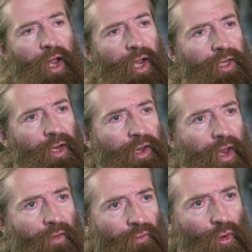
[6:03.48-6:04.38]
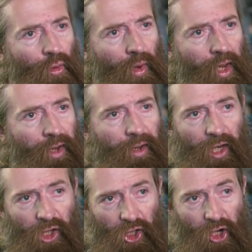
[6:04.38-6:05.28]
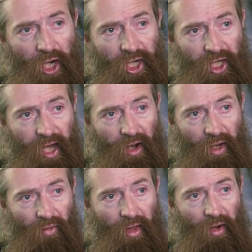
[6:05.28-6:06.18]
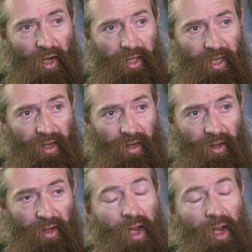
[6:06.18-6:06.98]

Scientists have always enjoyed sharing their ideas,